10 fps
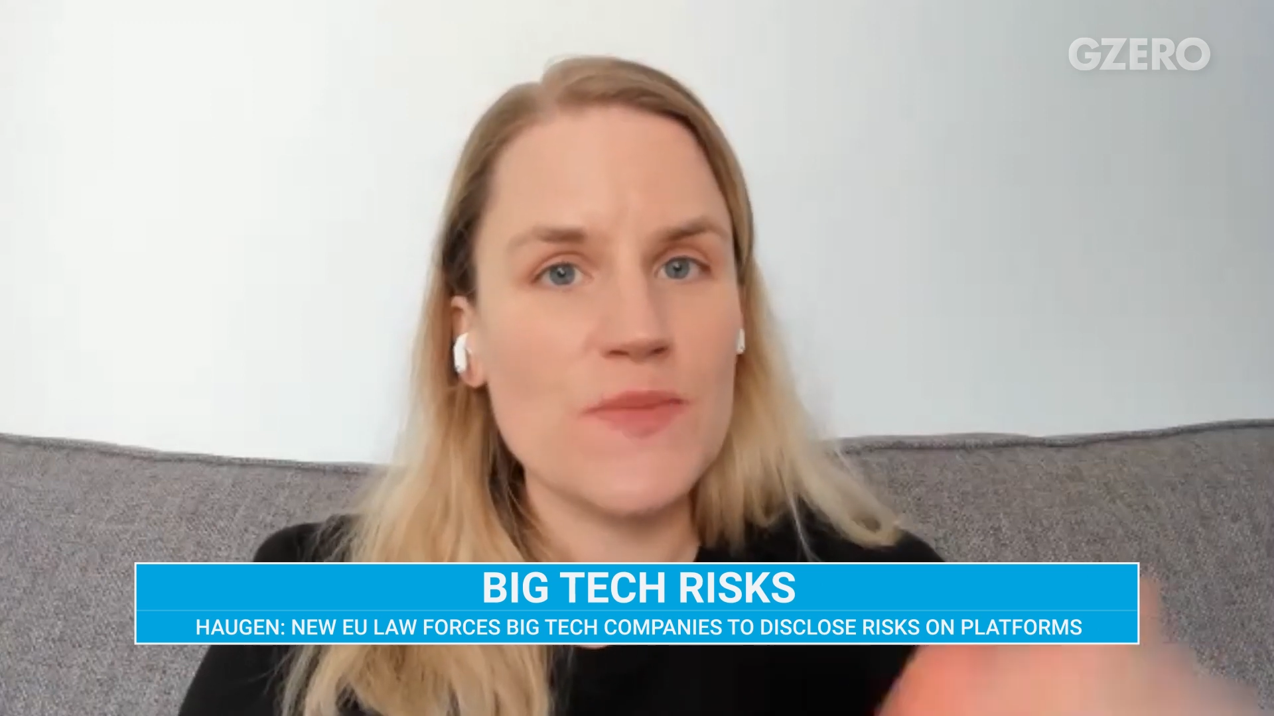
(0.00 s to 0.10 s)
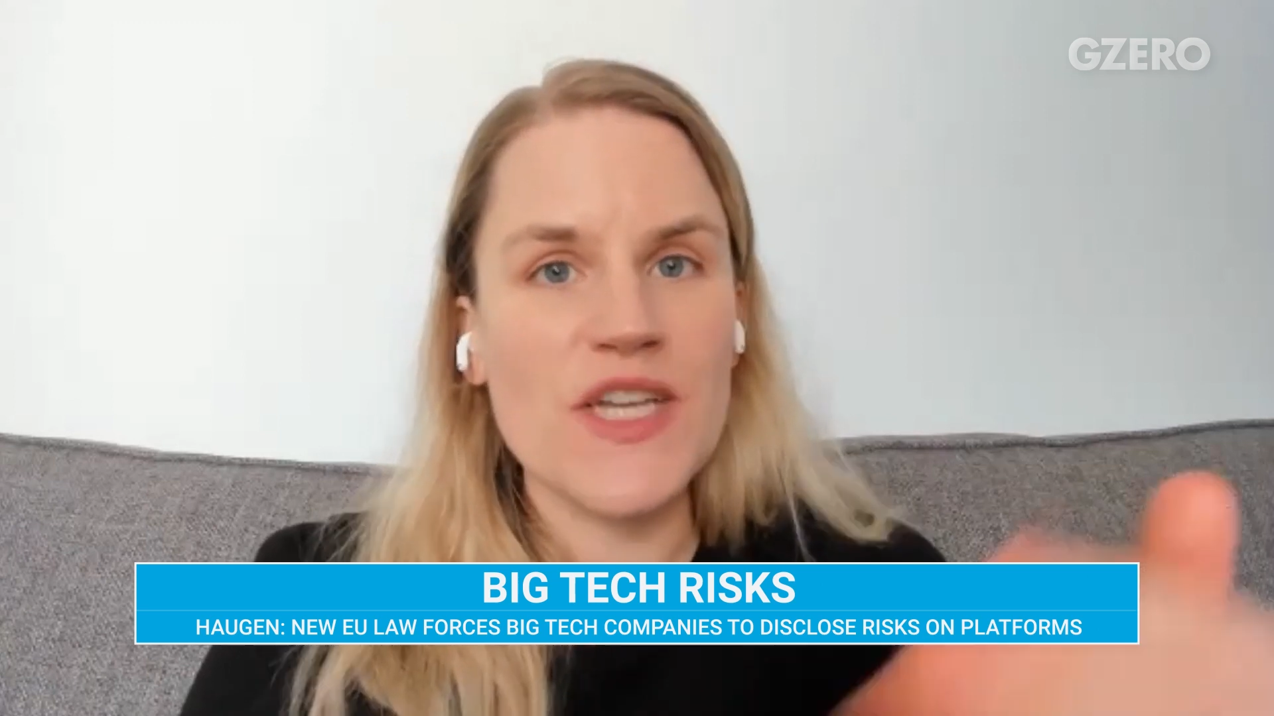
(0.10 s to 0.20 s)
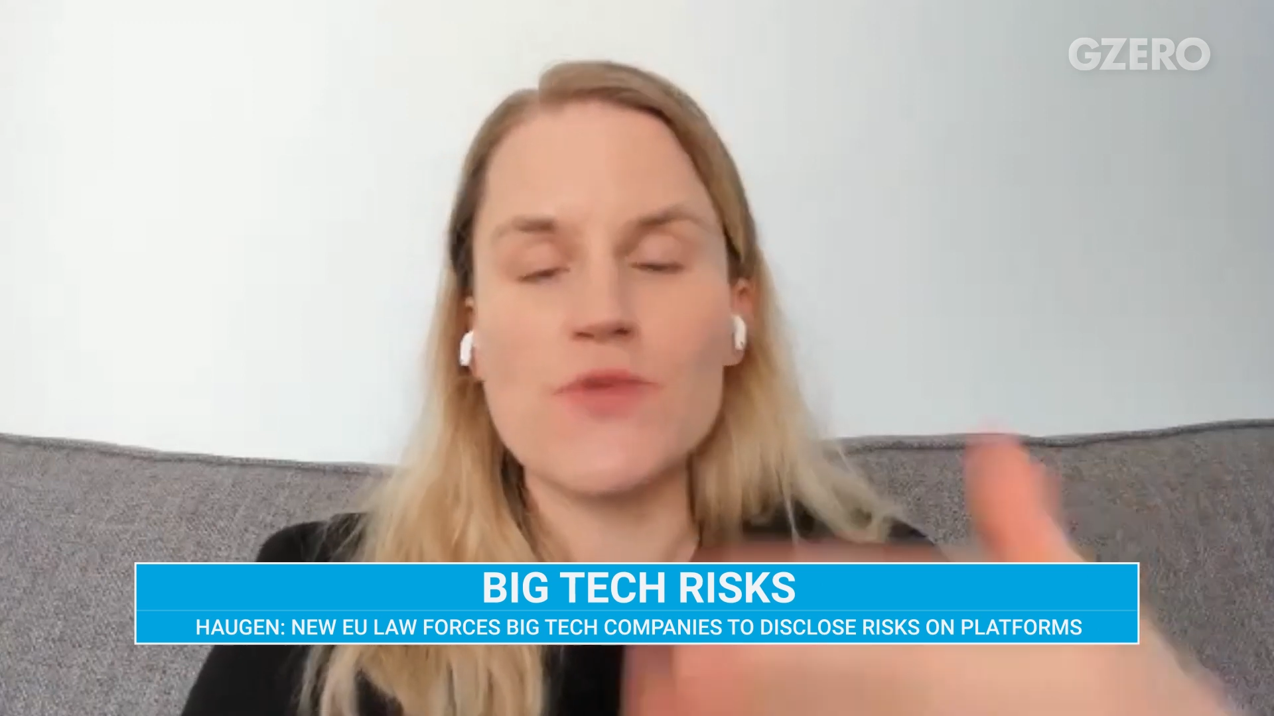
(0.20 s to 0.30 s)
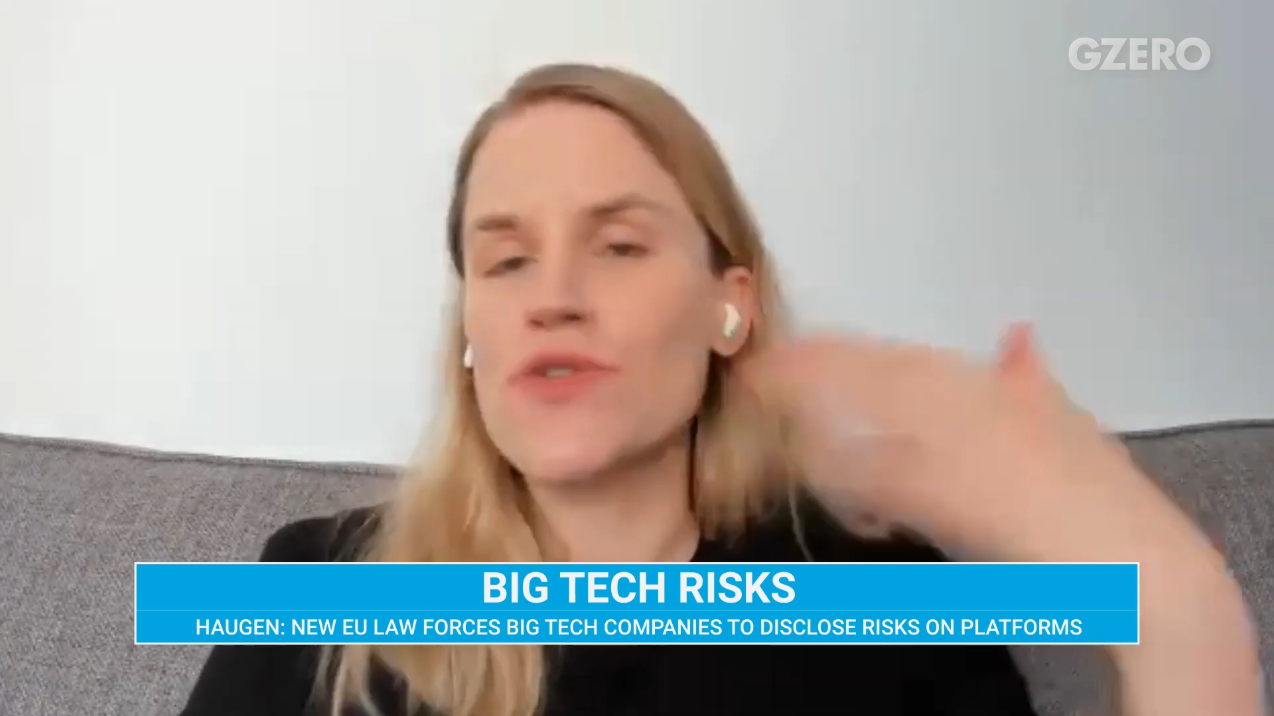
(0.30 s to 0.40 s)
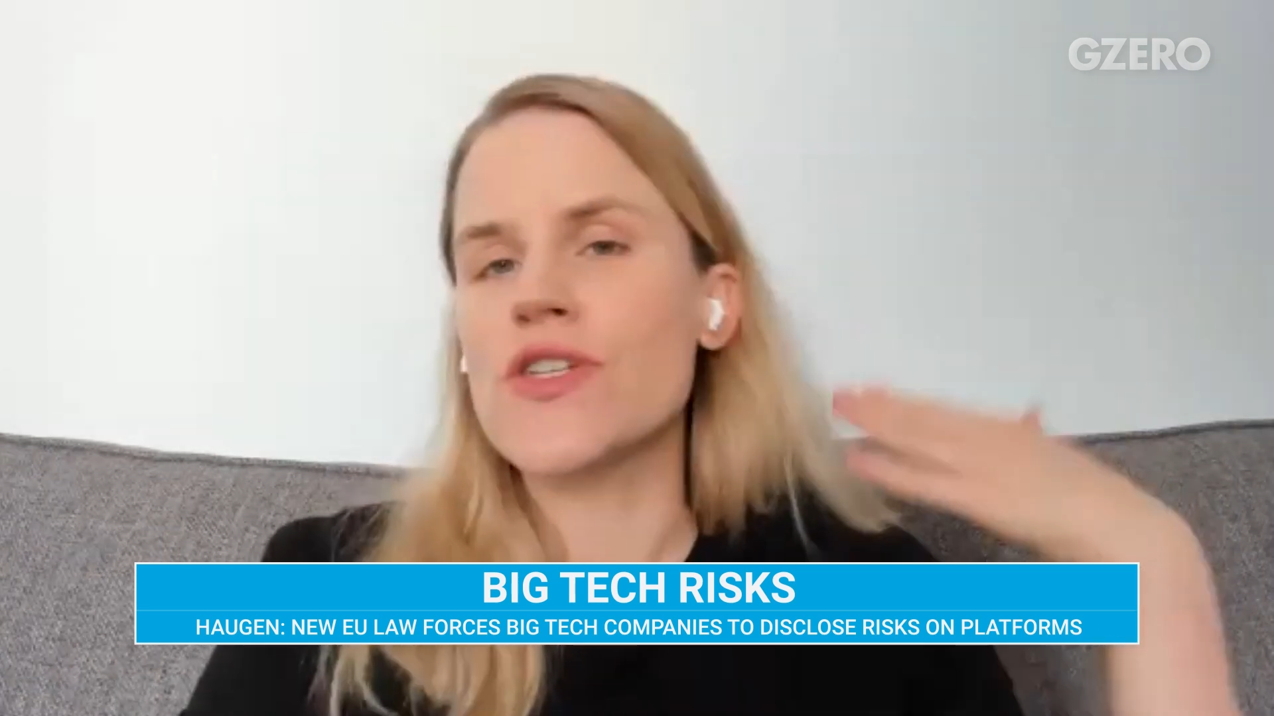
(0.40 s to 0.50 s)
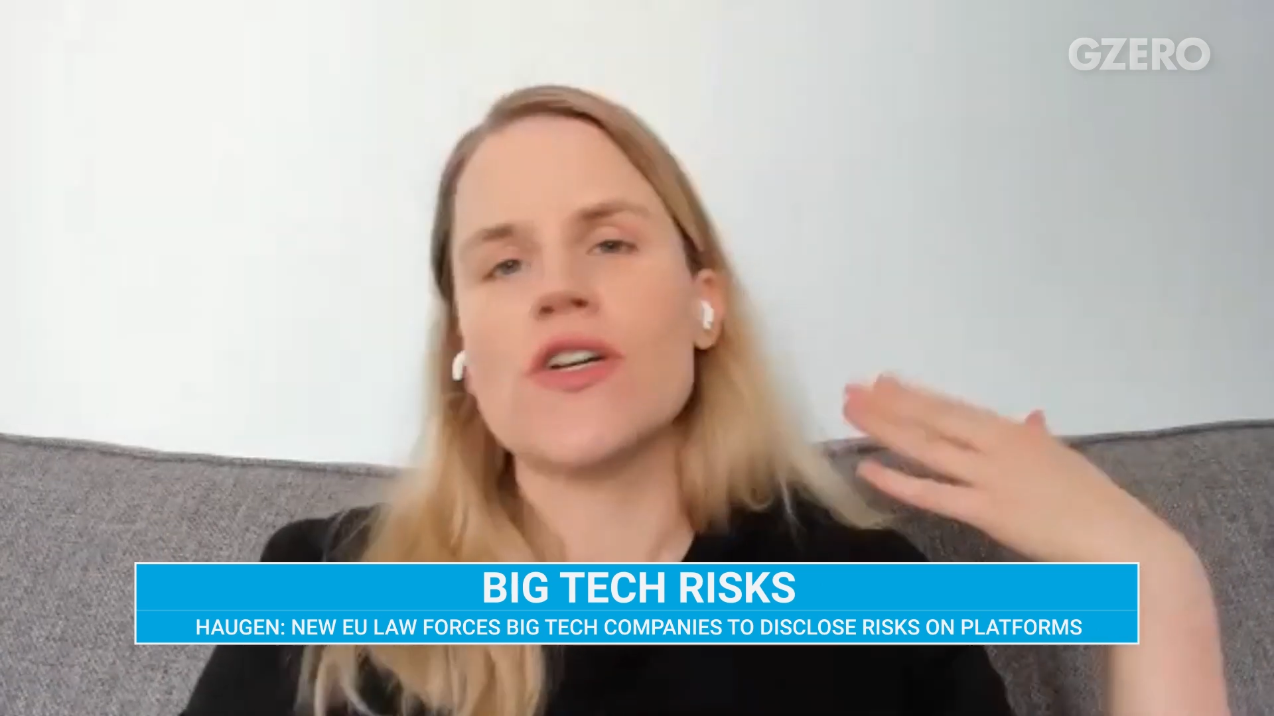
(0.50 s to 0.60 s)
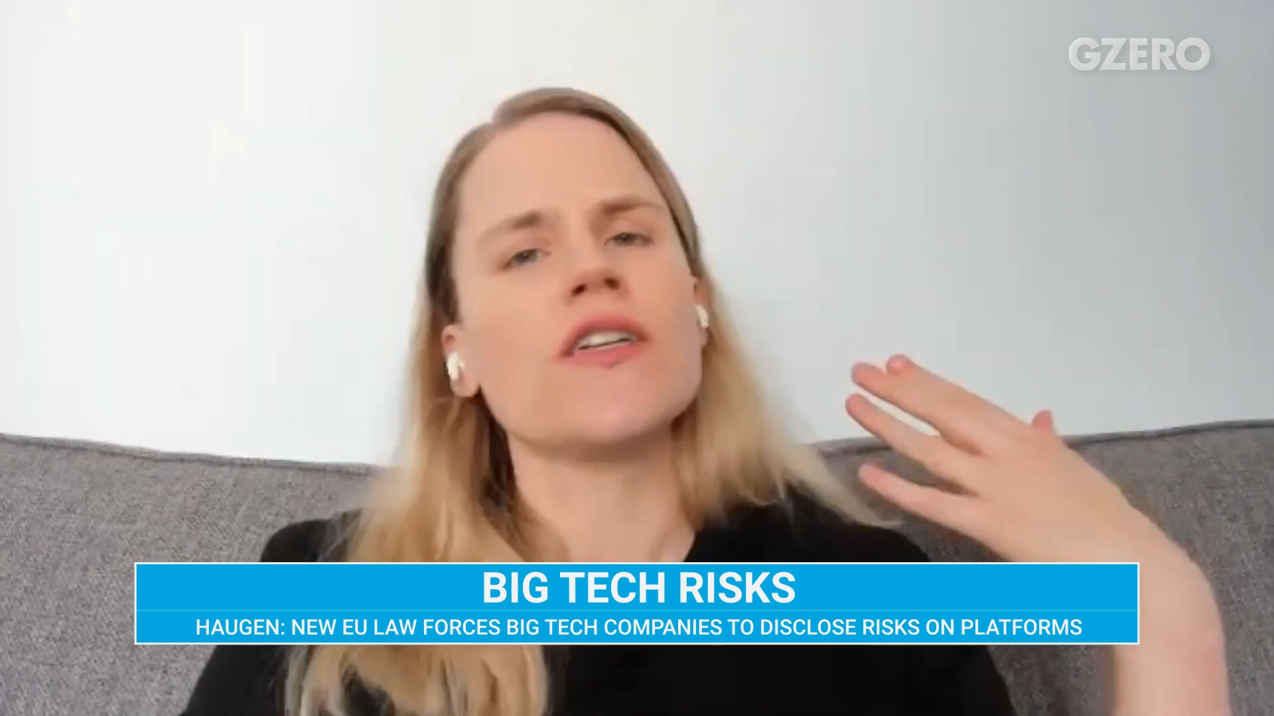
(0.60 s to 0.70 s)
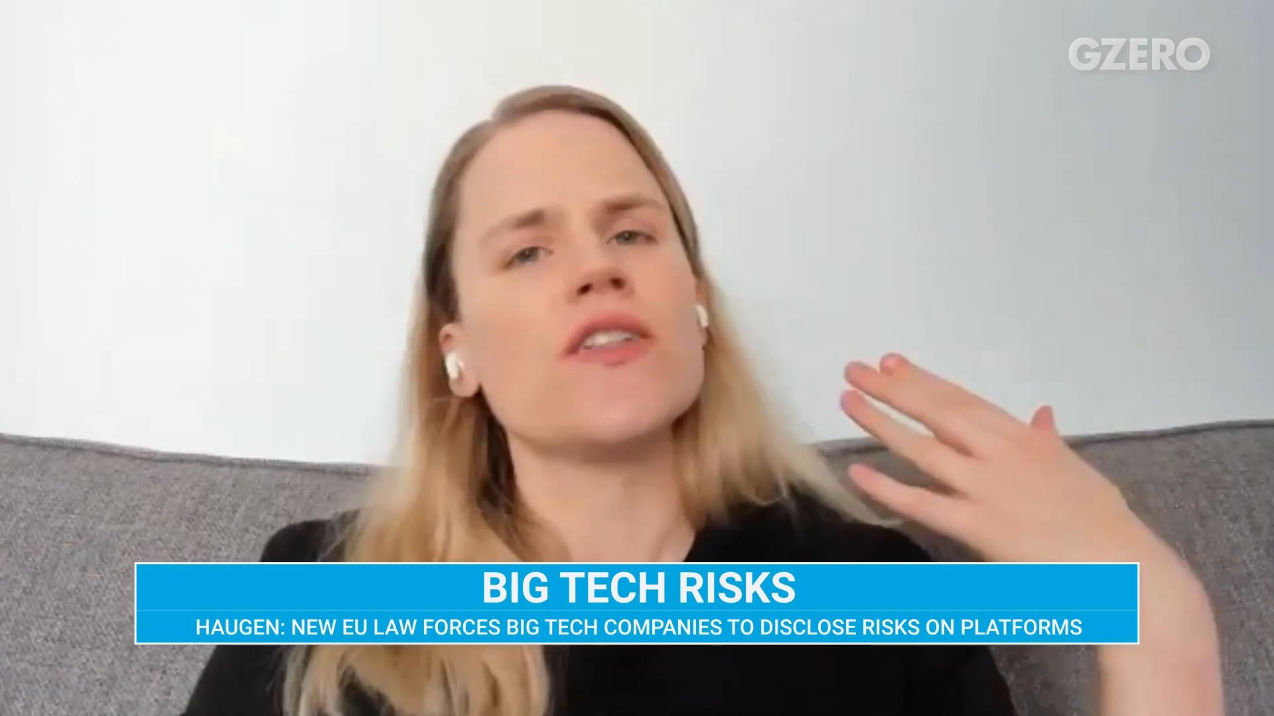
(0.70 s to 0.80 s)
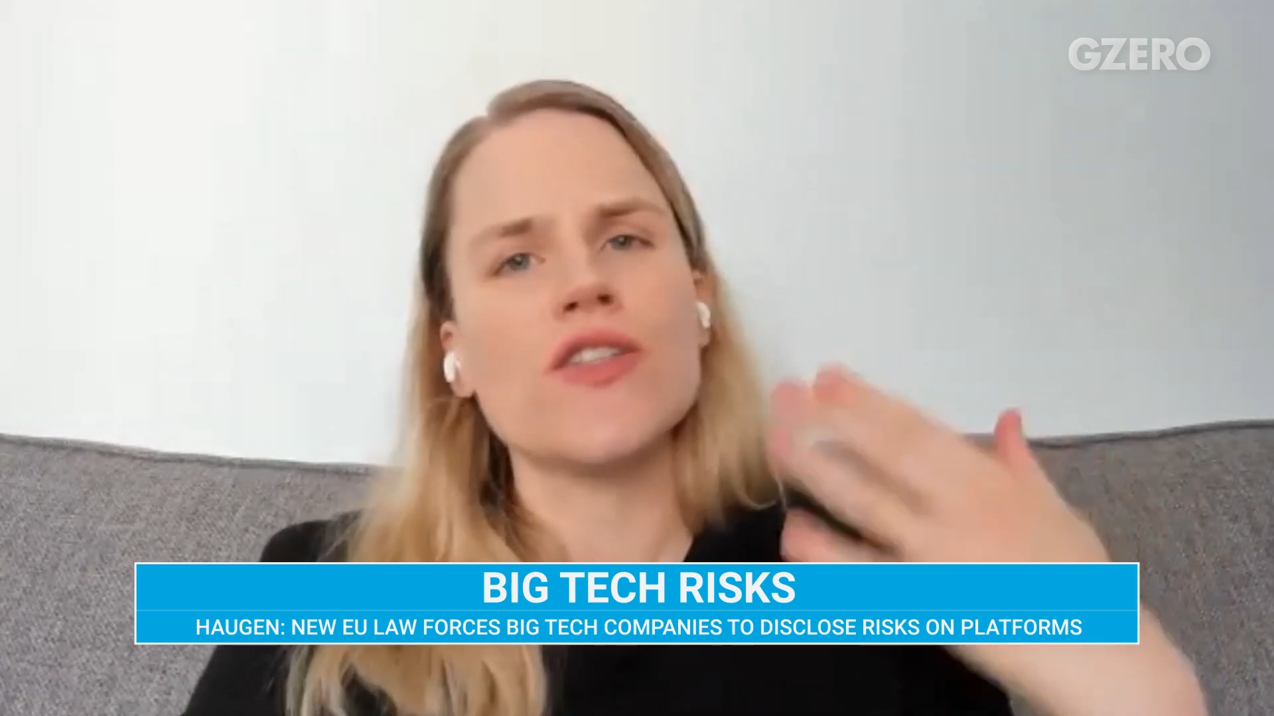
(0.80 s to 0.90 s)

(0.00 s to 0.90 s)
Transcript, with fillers: because we're starting